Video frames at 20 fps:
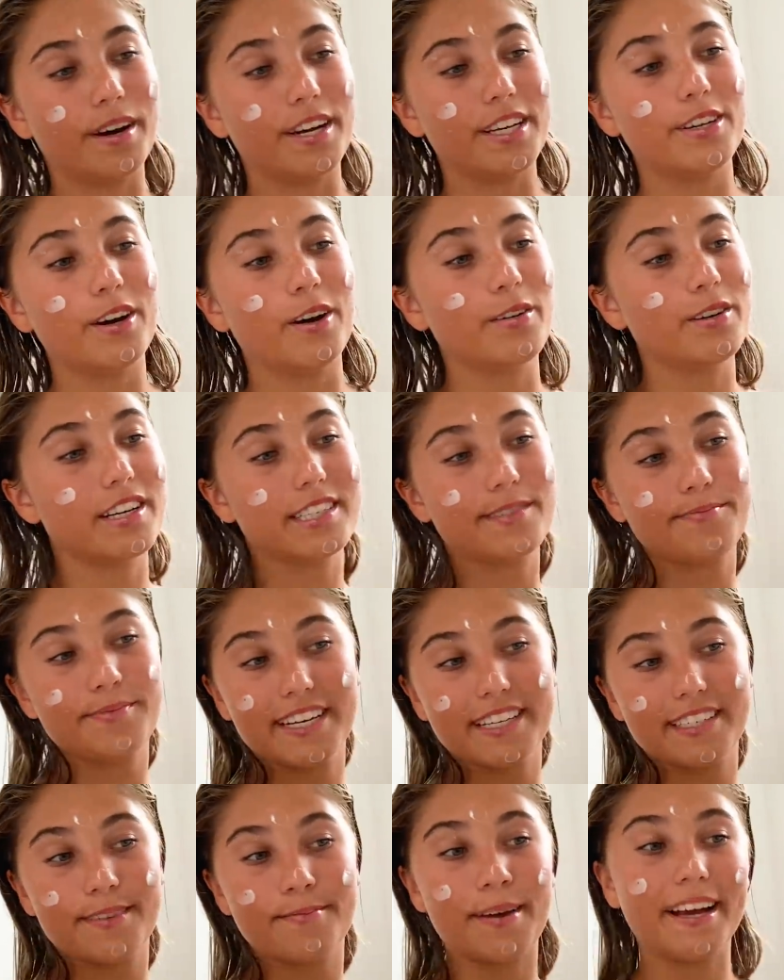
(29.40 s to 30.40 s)
Shoulders
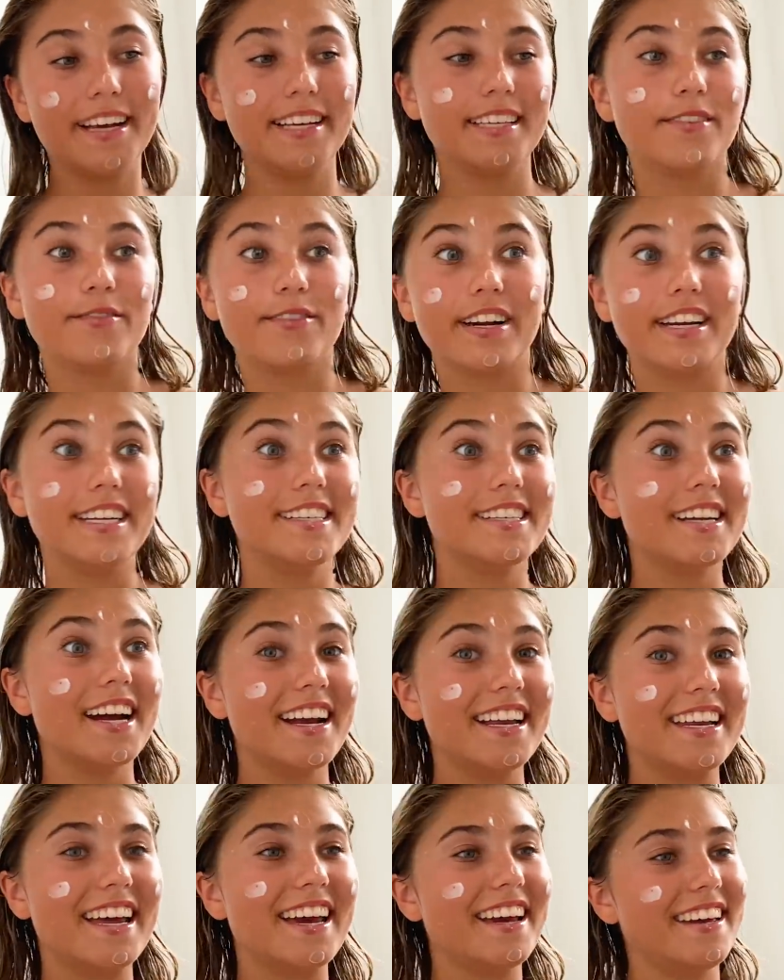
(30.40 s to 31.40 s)
because it makes it really
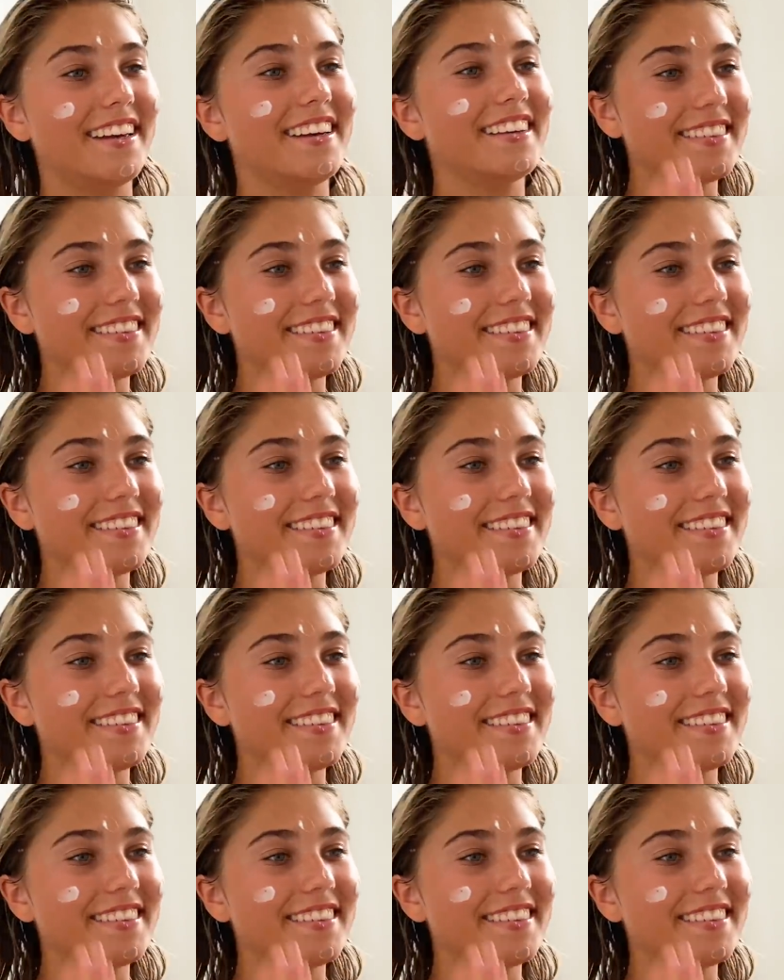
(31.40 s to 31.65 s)
shiny.